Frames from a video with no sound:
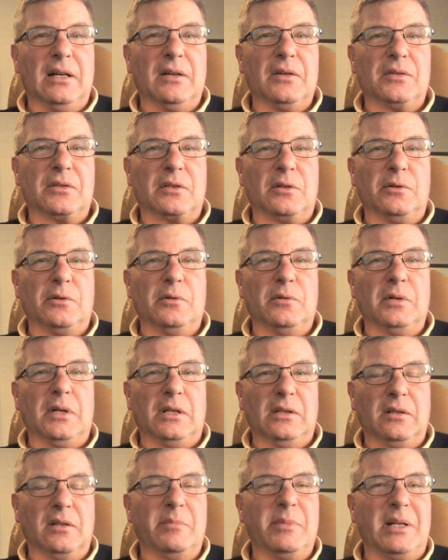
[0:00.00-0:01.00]
So a
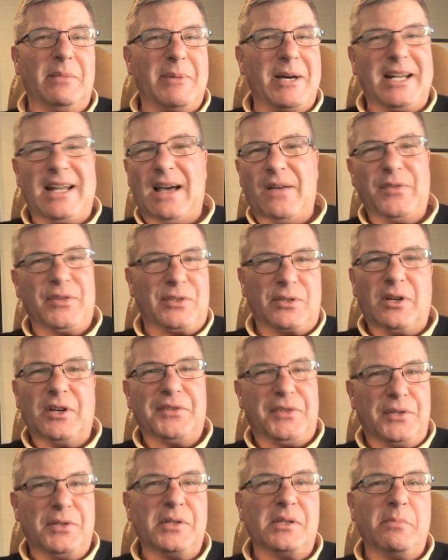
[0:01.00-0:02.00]
little bit about how the
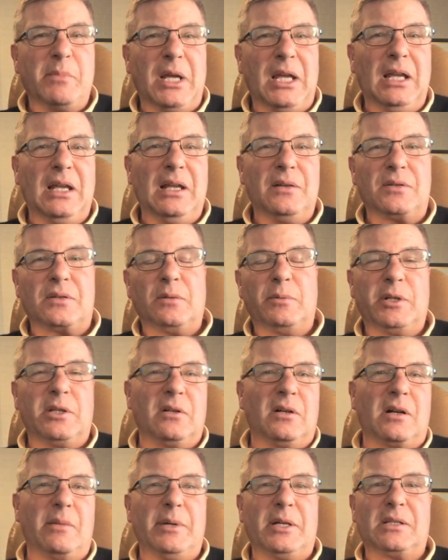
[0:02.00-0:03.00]
sausage is made. So we
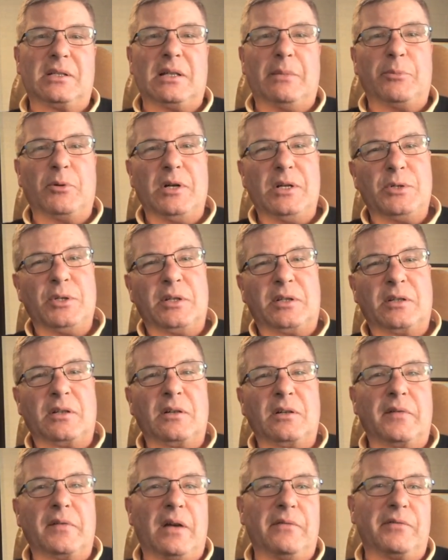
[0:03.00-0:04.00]
talk about separation
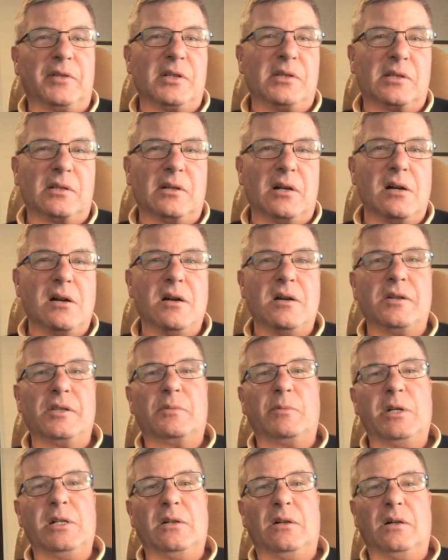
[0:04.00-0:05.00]
of concerns.
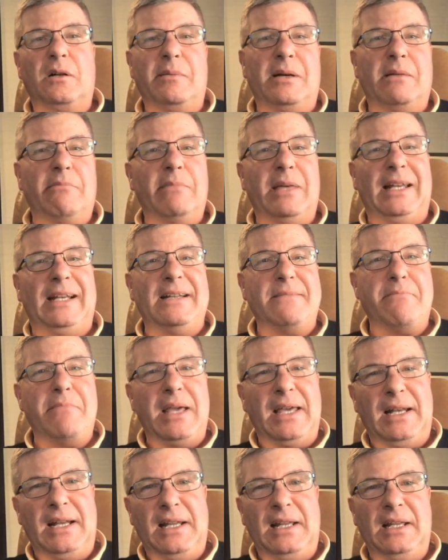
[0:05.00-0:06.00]
We talk about many to
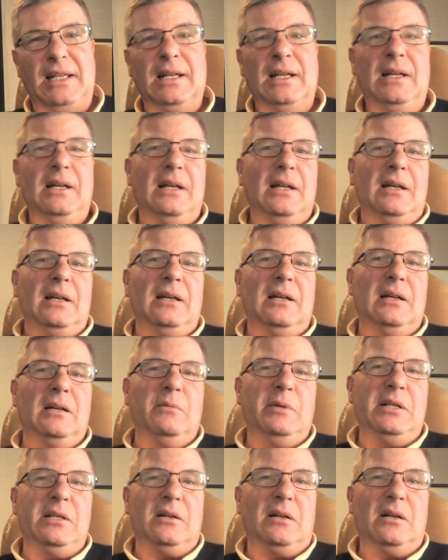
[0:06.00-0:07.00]
many.
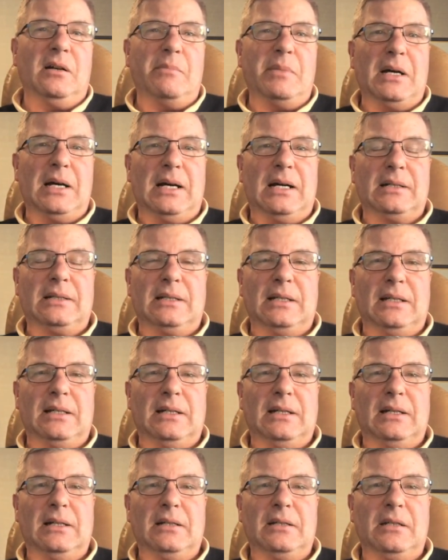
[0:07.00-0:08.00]
We talk about
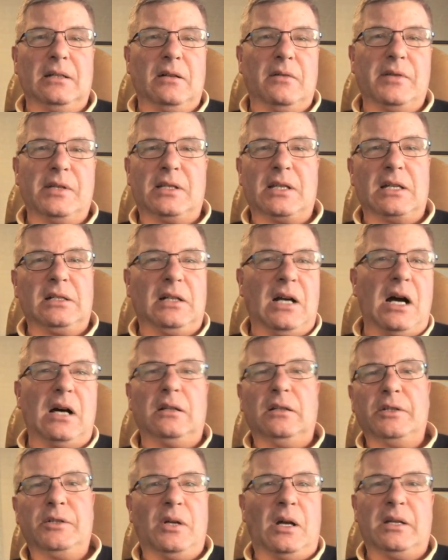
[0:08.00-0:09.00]
this
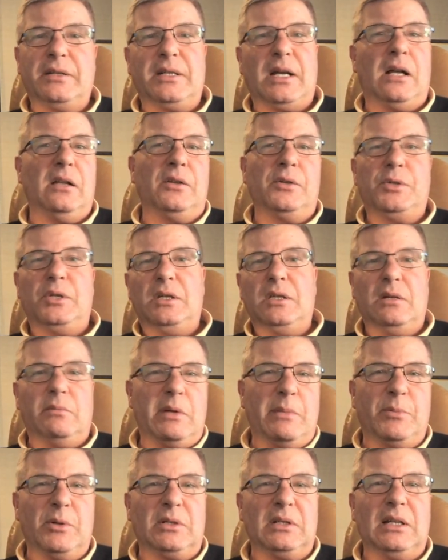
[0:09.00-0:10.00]
ontology that we
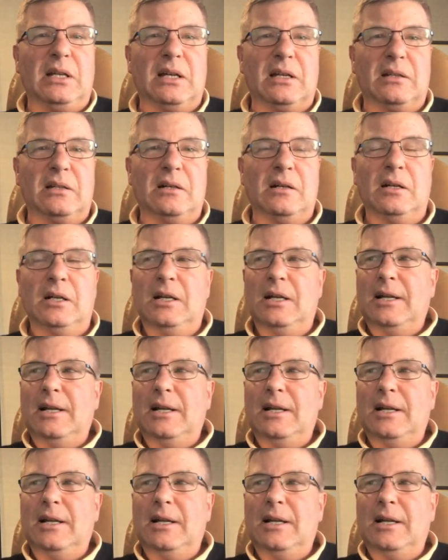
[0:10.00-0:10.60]
put together,